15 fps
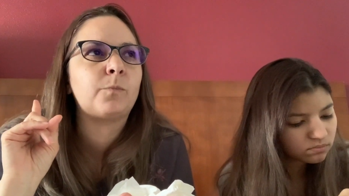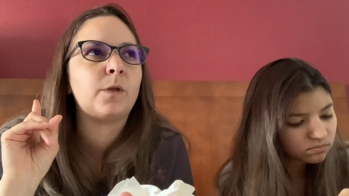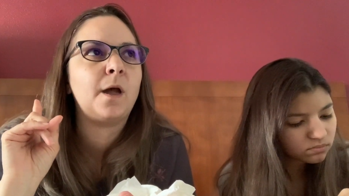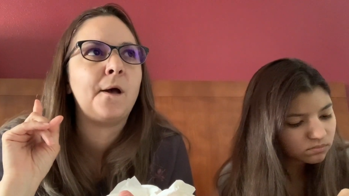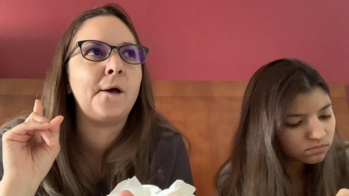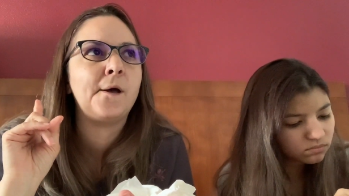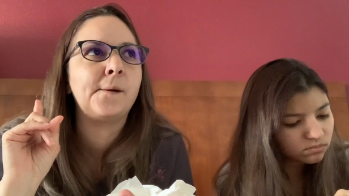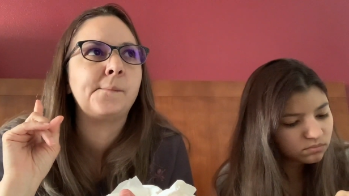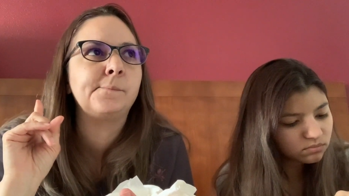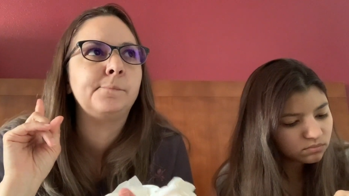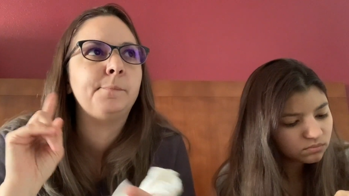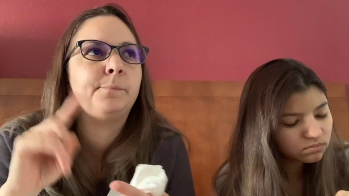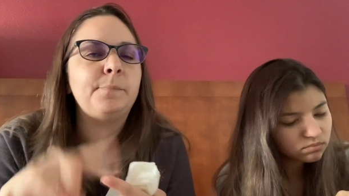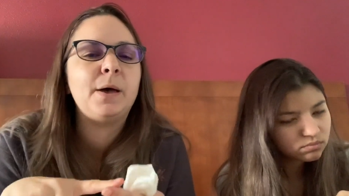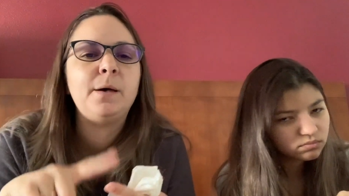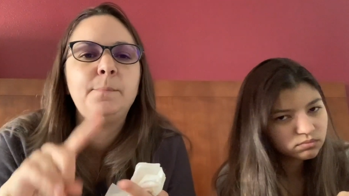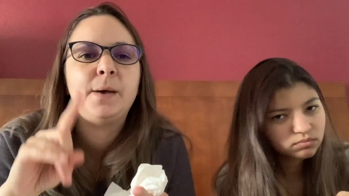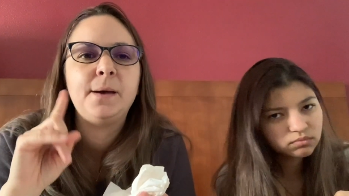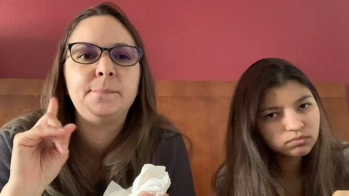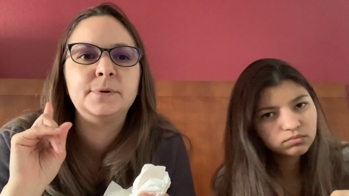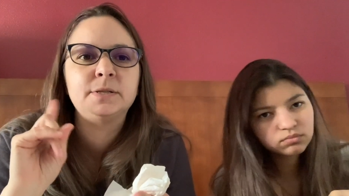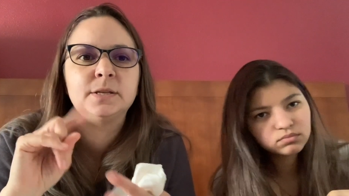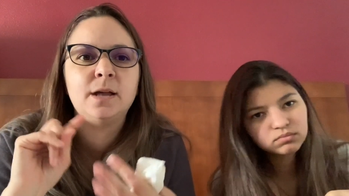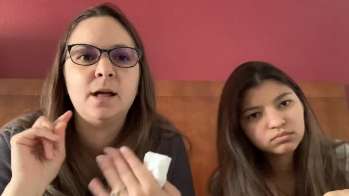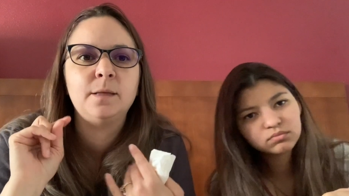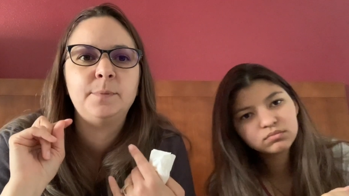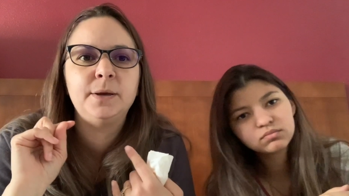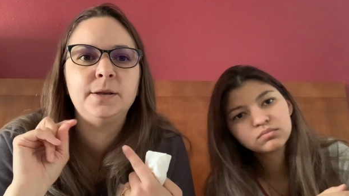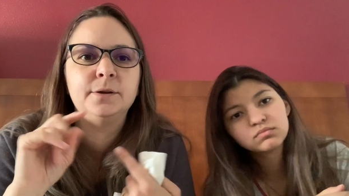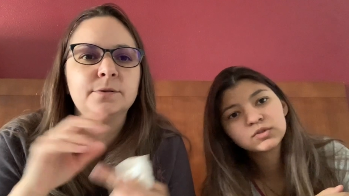Speaker 1: bell peppers and
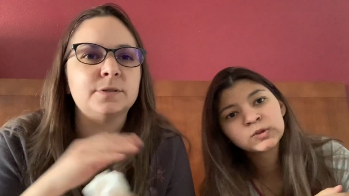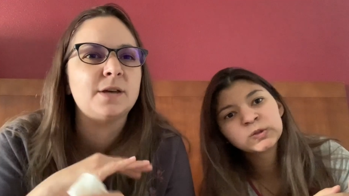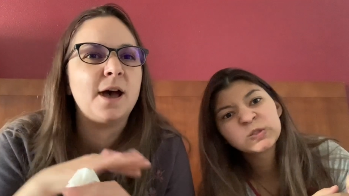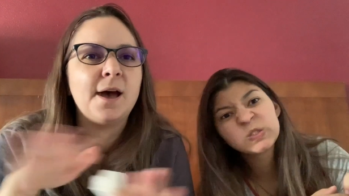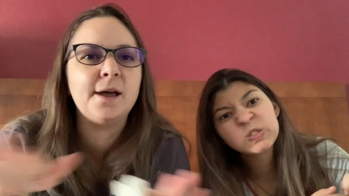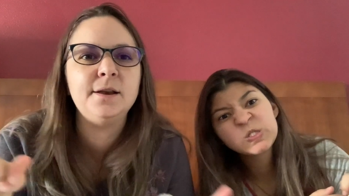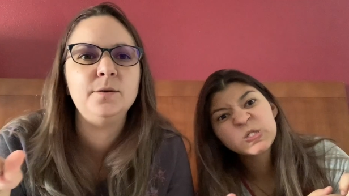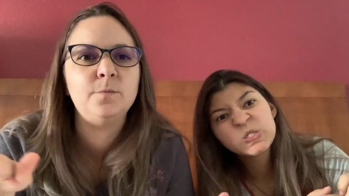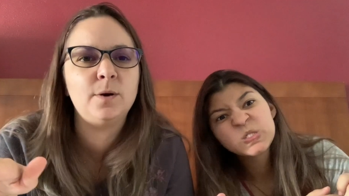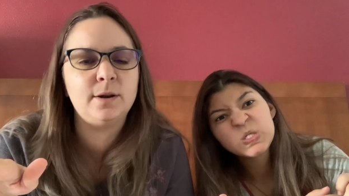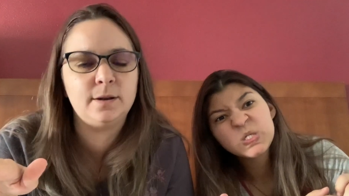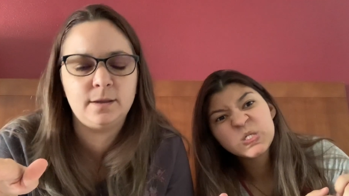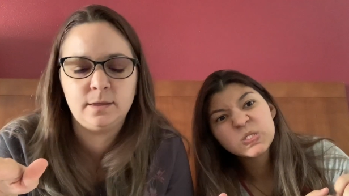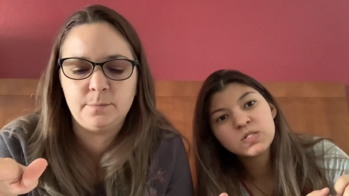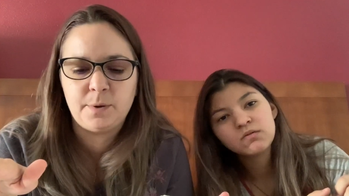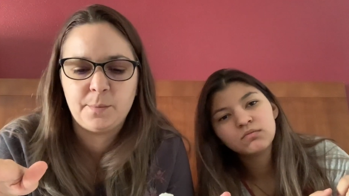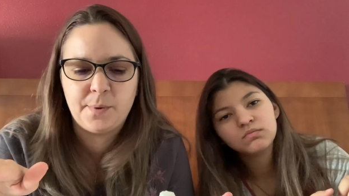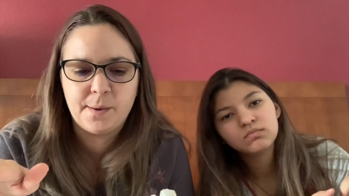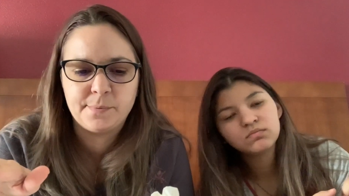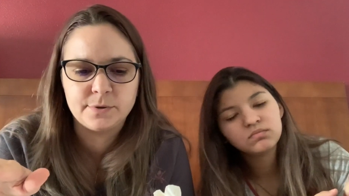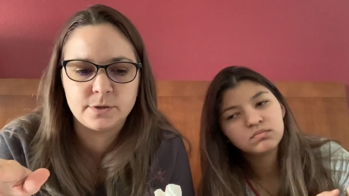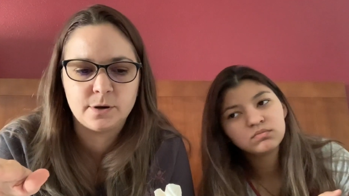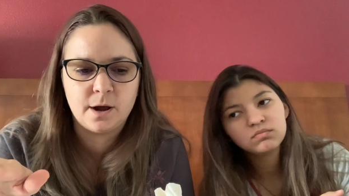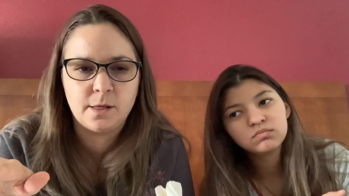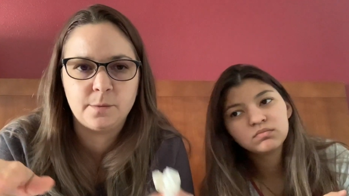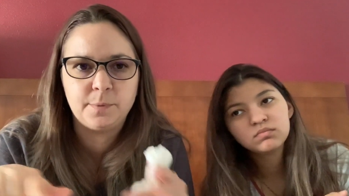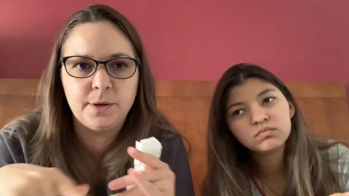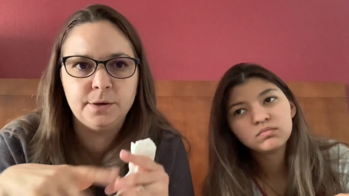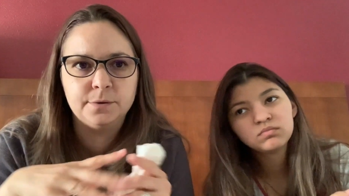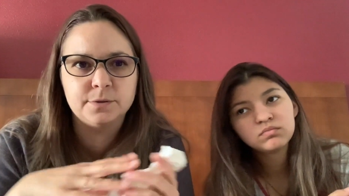jalapenos. I didn't want any of the bell peppers or
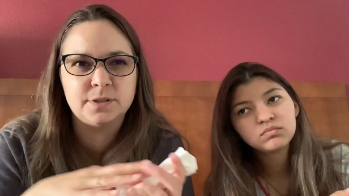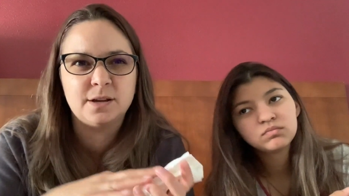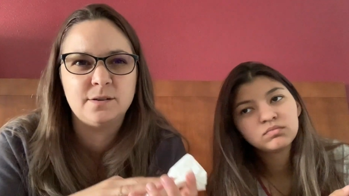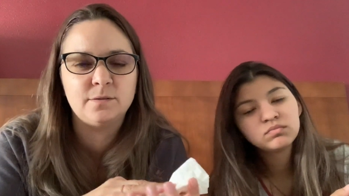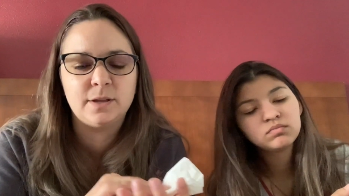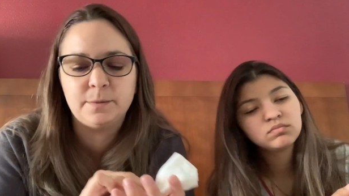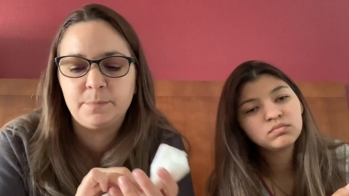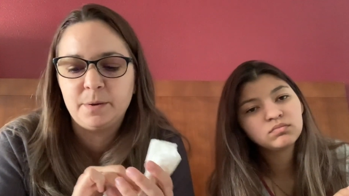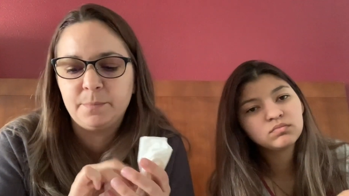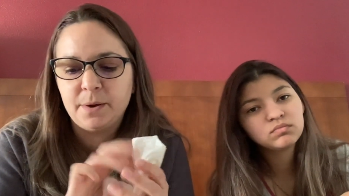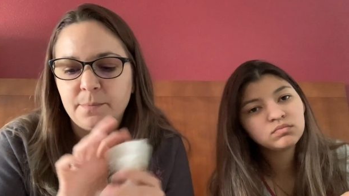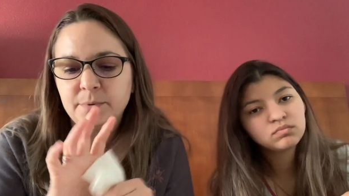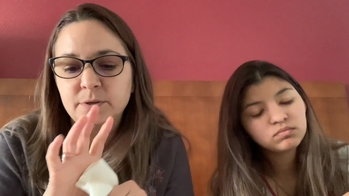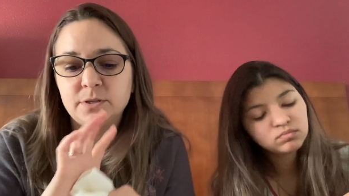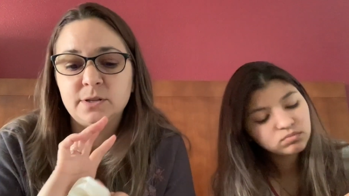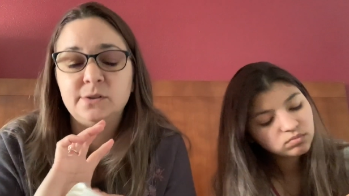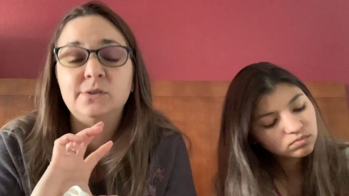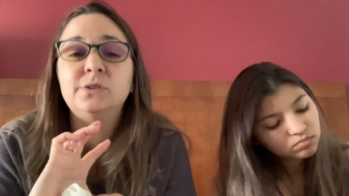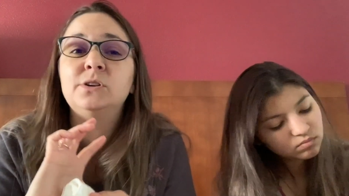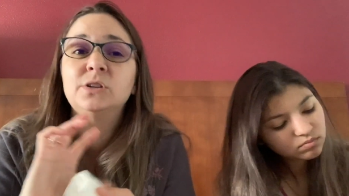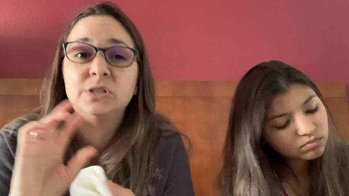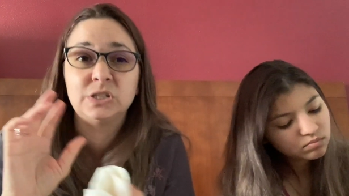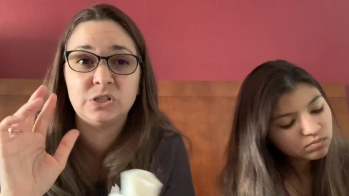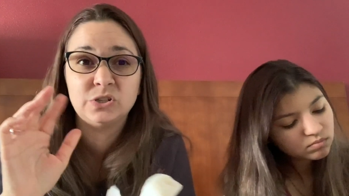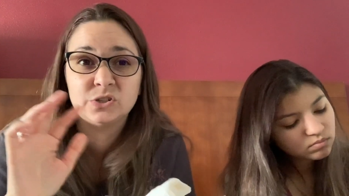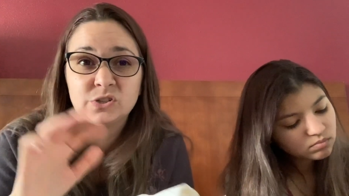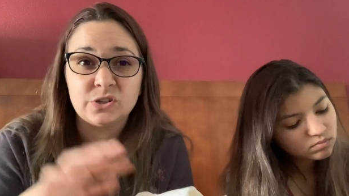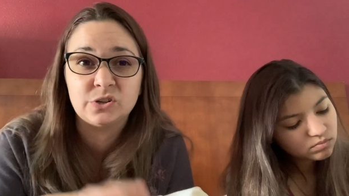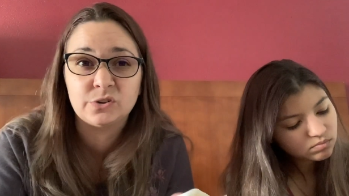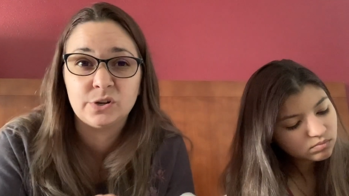jalapenos. I don't like bell peppers because it's
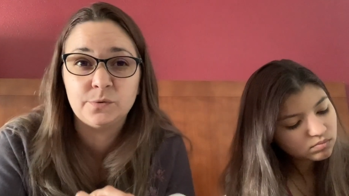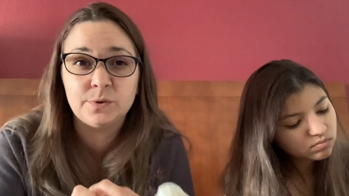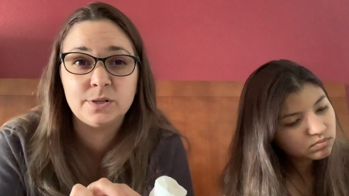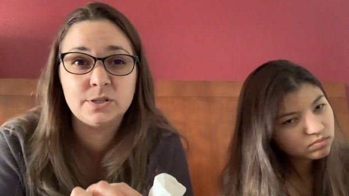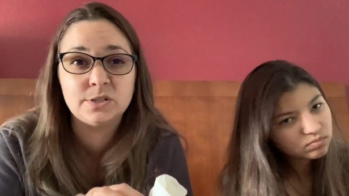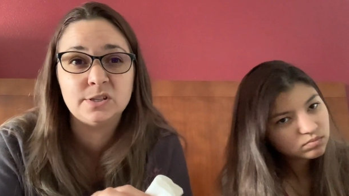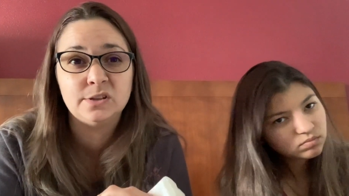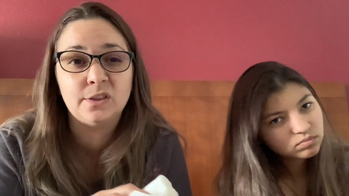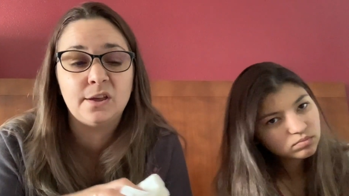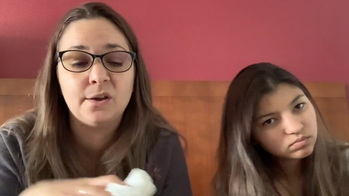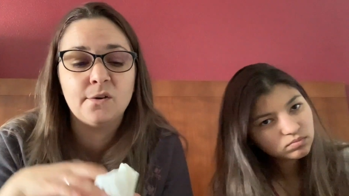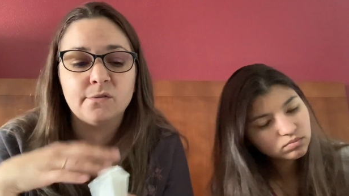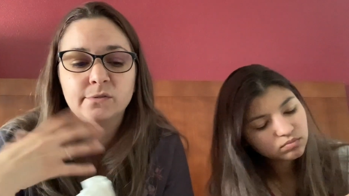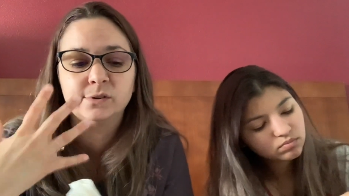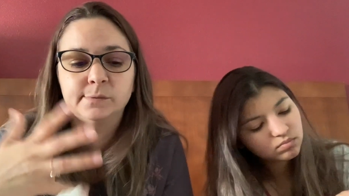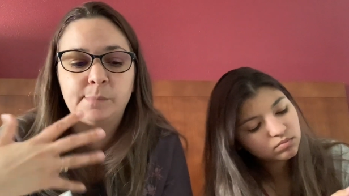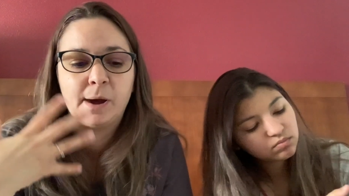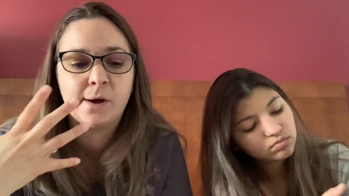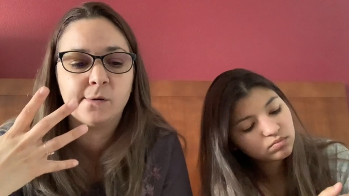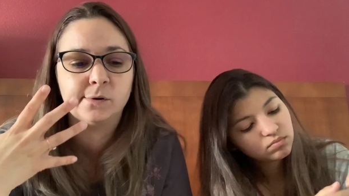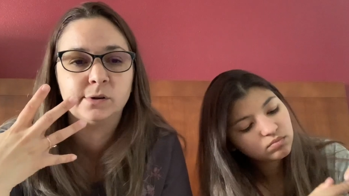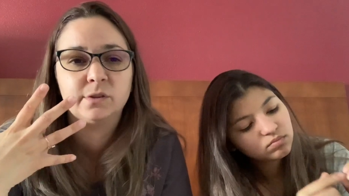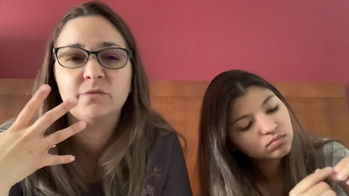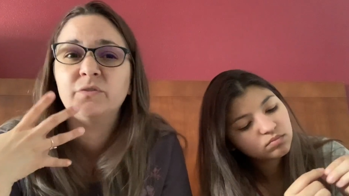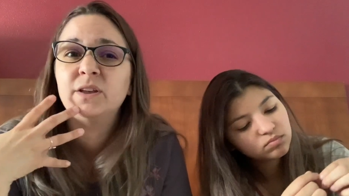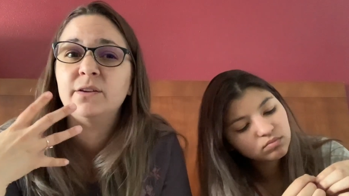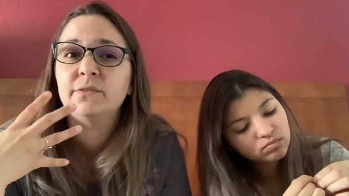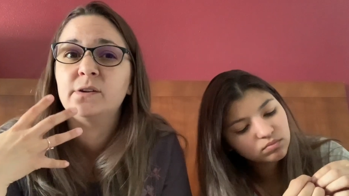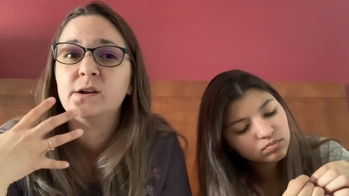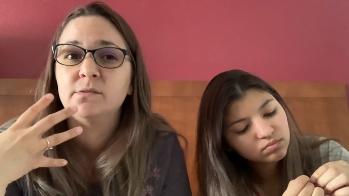usually green ones and they overpower the
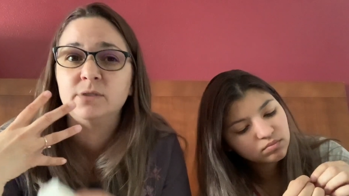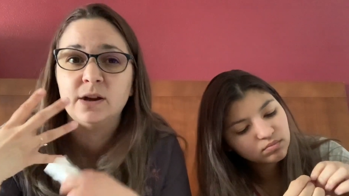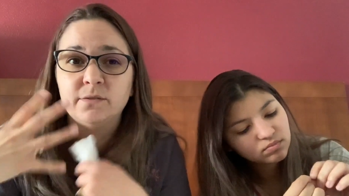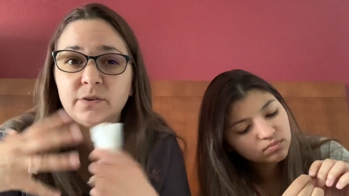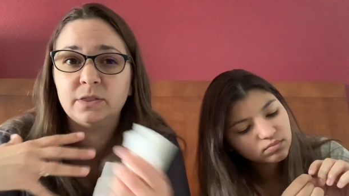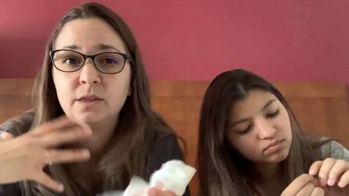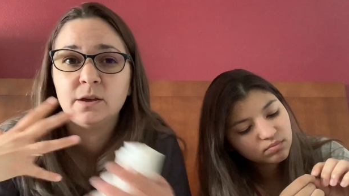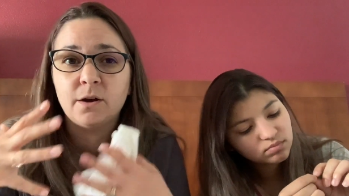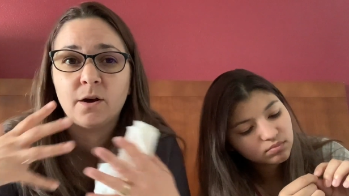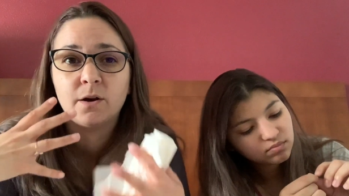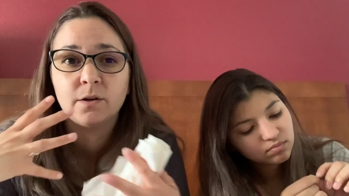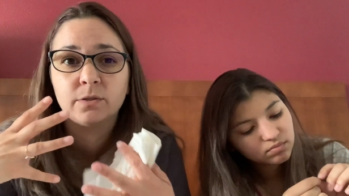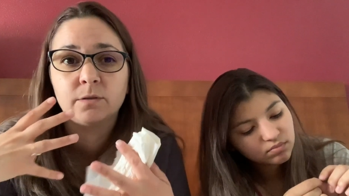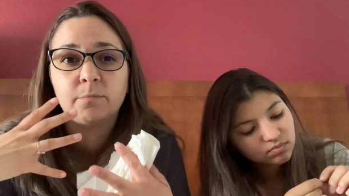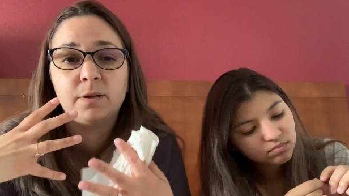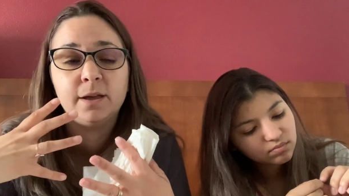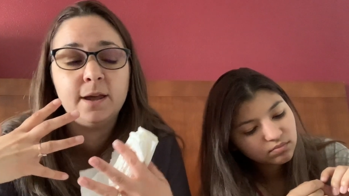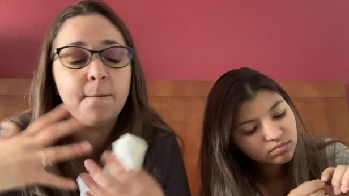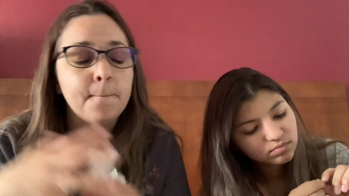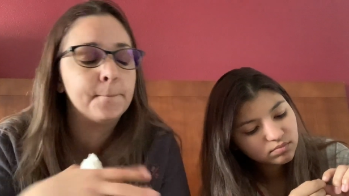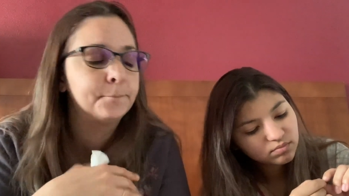flavor of everything on the plate.